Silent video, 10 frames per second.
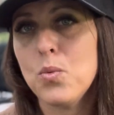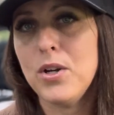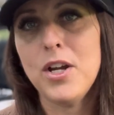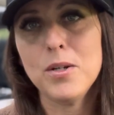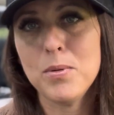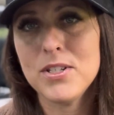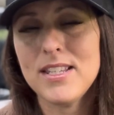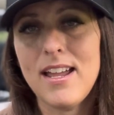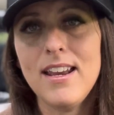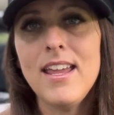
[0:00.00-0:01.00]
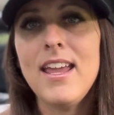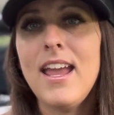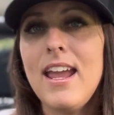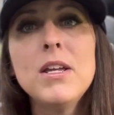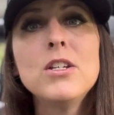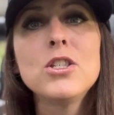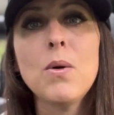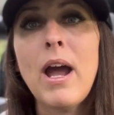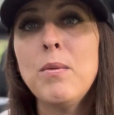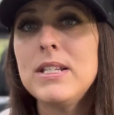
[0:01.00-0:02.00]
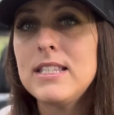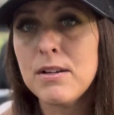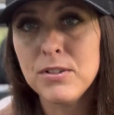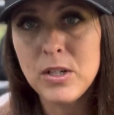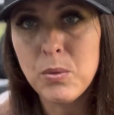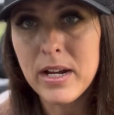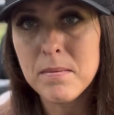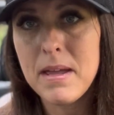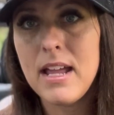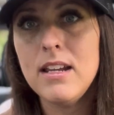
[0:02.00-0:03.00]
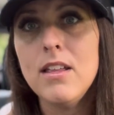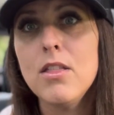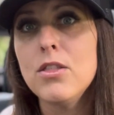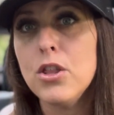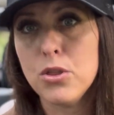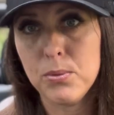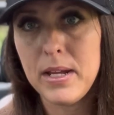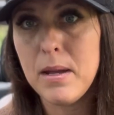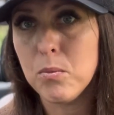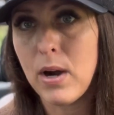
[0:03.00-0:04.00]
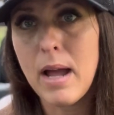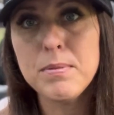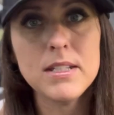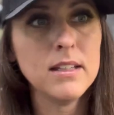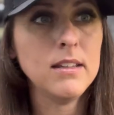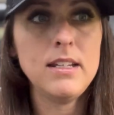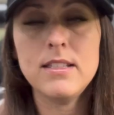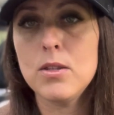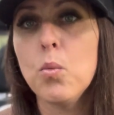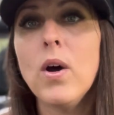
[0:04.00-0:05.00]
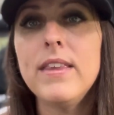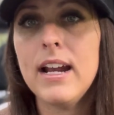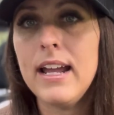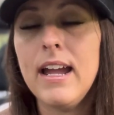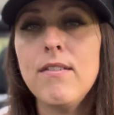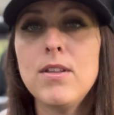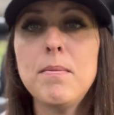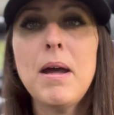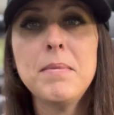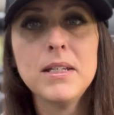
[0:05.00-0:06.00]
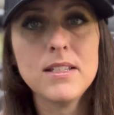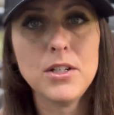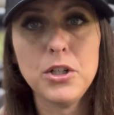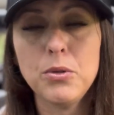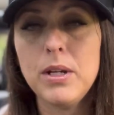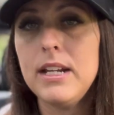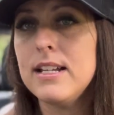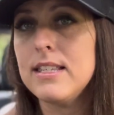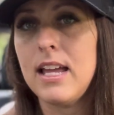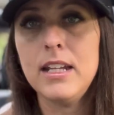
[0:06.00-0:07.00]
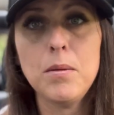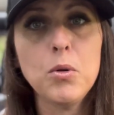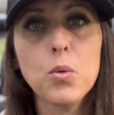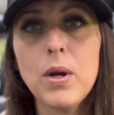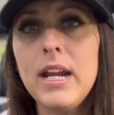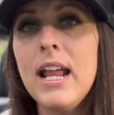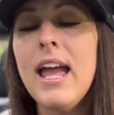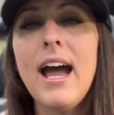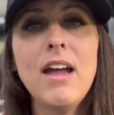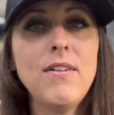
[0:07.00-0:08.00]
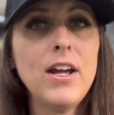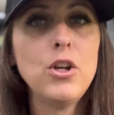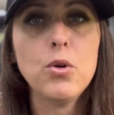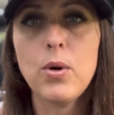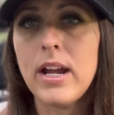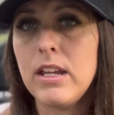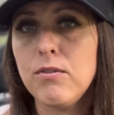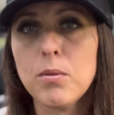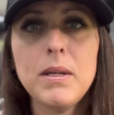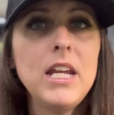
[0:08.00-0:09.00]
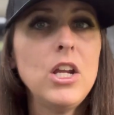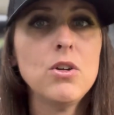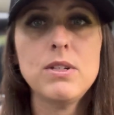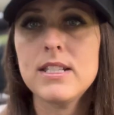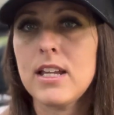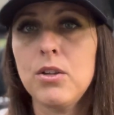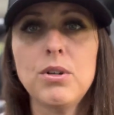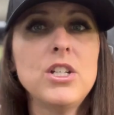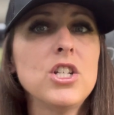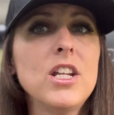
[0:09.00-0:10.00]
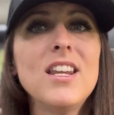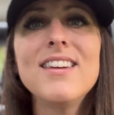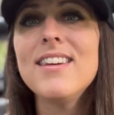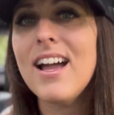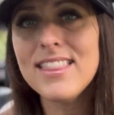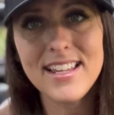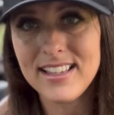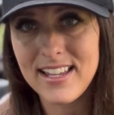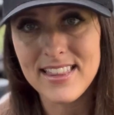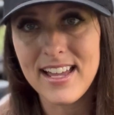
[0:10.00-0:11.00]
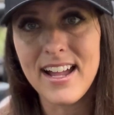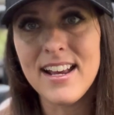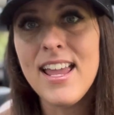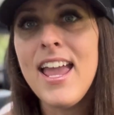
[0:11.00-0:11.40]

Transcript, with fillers: one hundred percent. So I would definitely recommend the three M wraps. At least the one that I have, the matte military green, has held up great. I've had no cracking from heat, no discoloration, nothing like that.